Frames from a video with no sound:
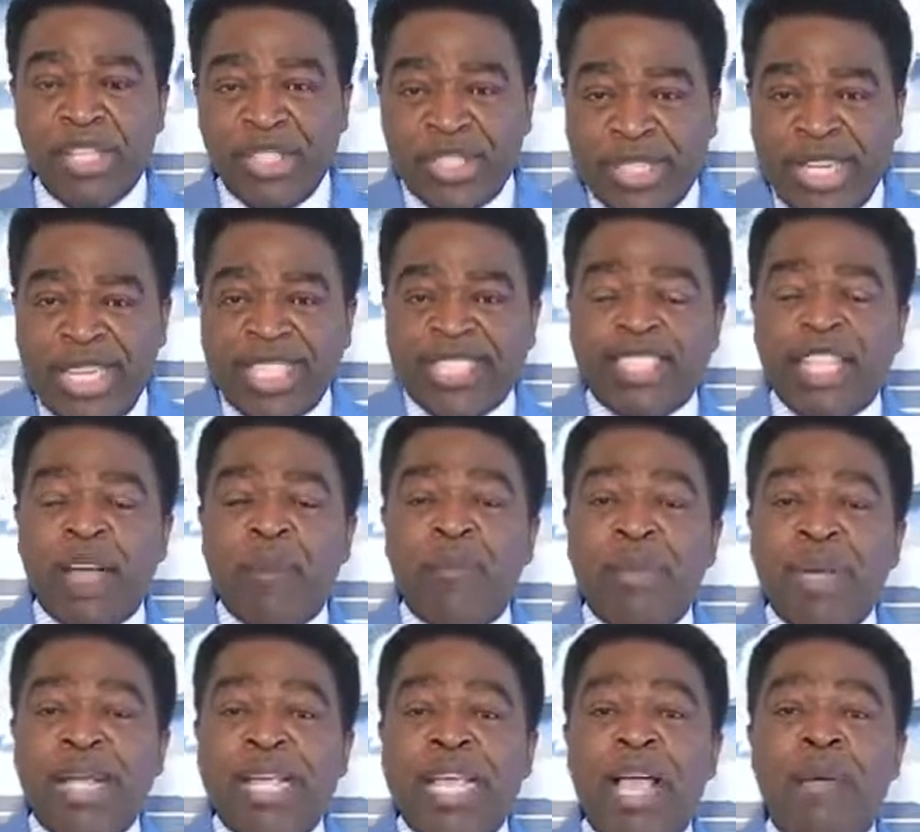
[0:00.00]
Jesus
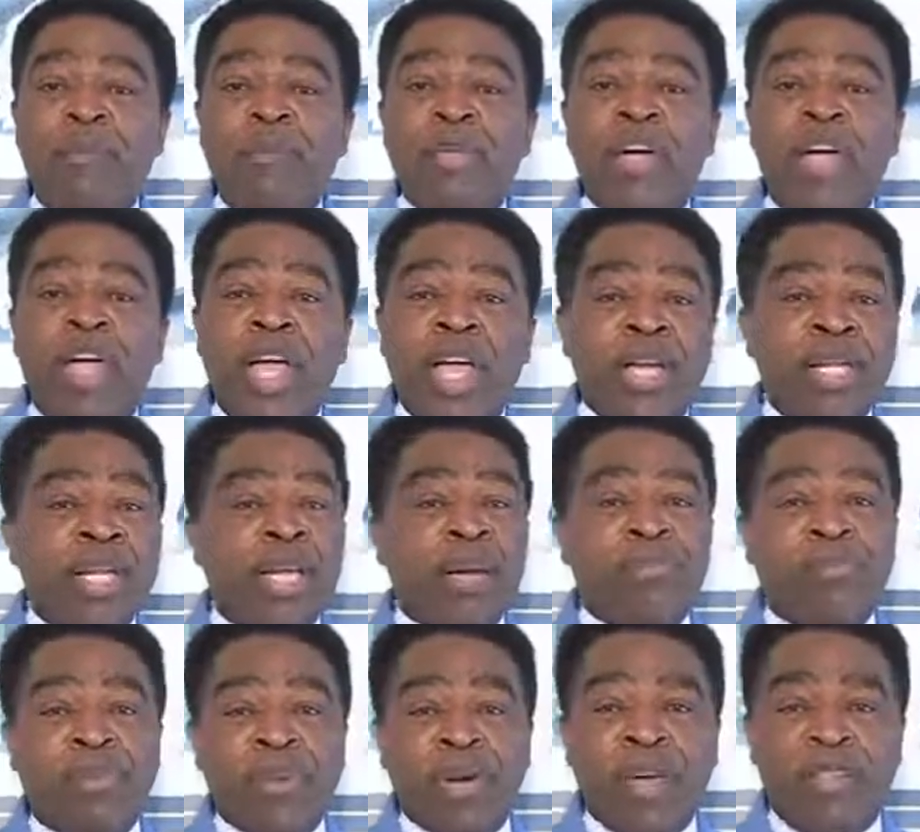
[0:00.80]
became your
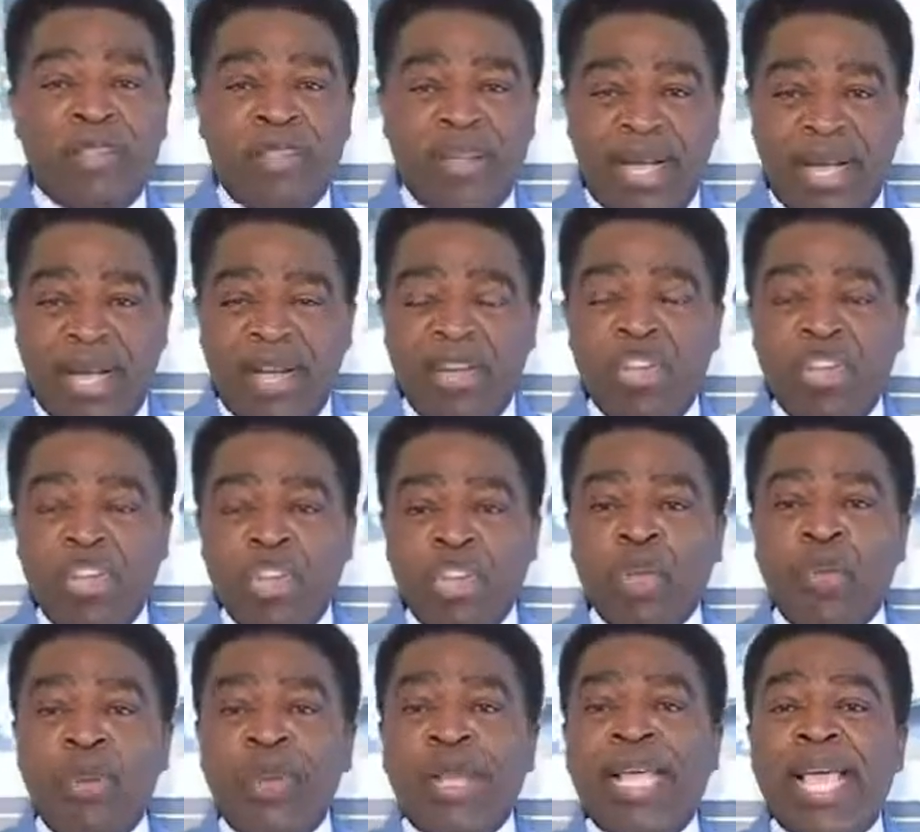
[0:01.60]
elder brother.
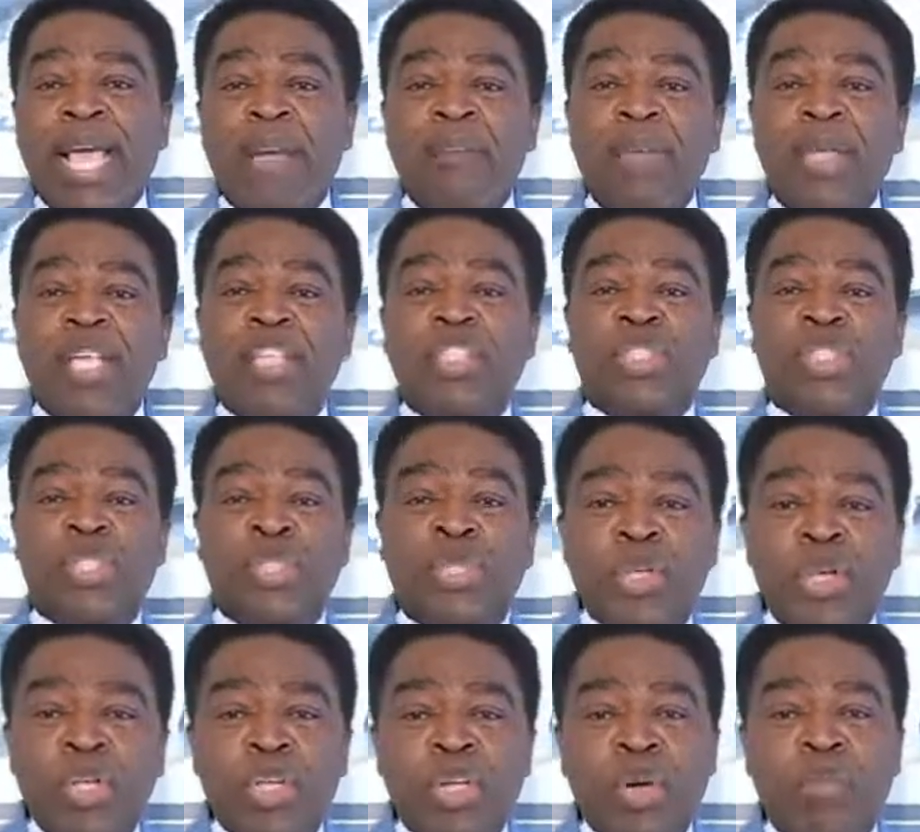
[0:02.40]
You became his
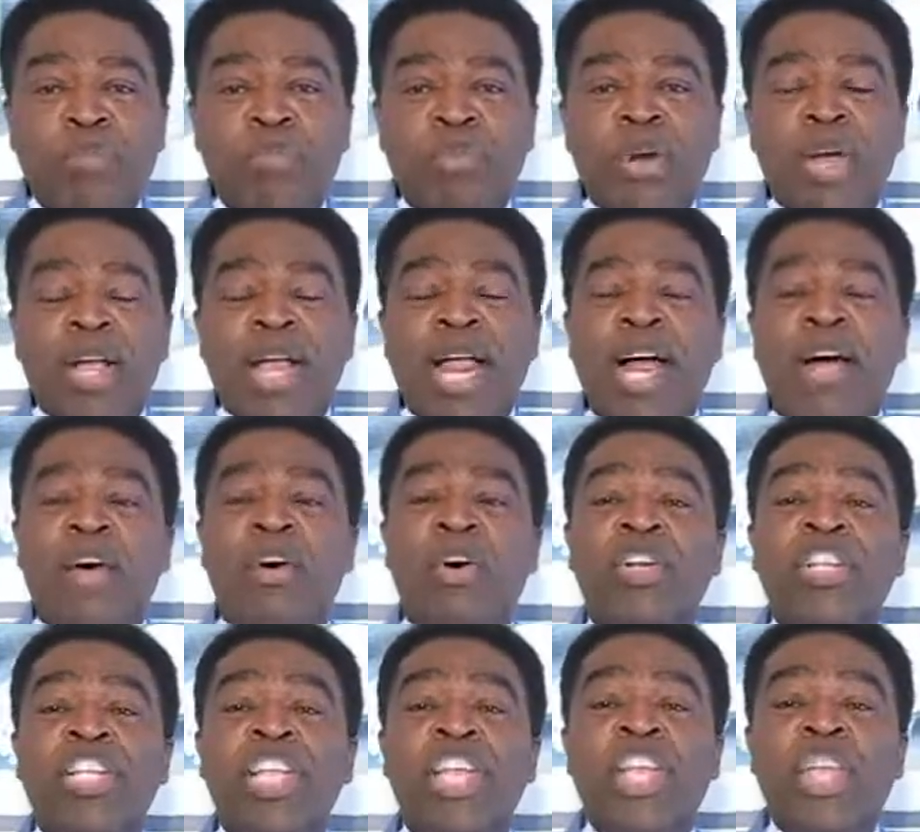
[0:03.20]
junior brother
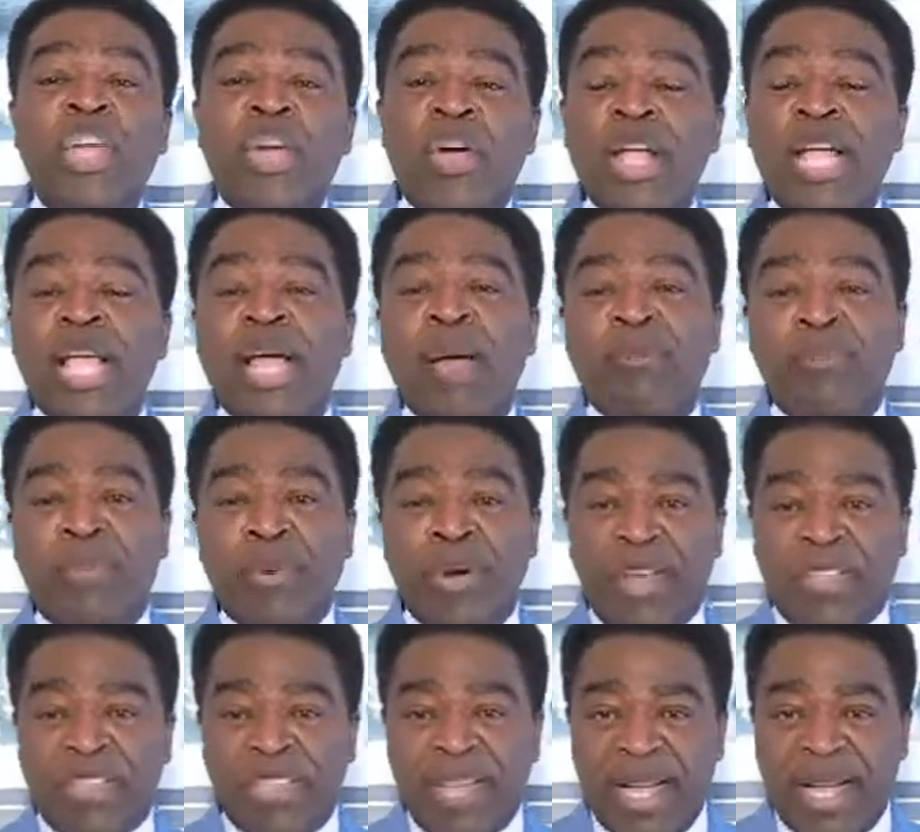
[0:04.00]
or the younger
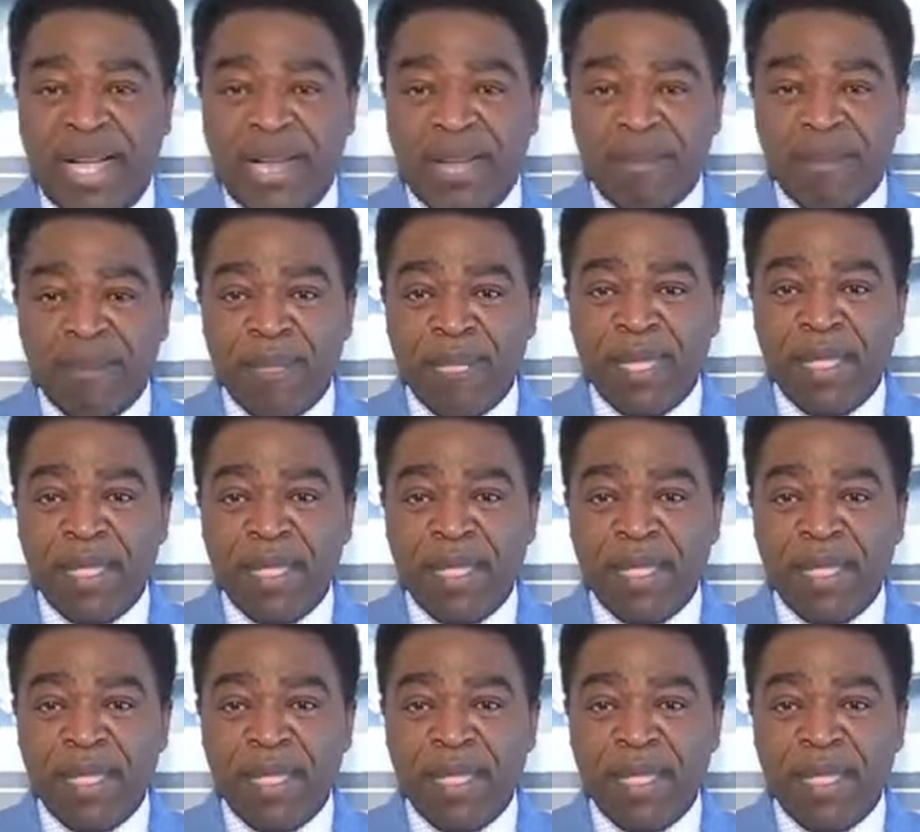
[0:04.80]
brother.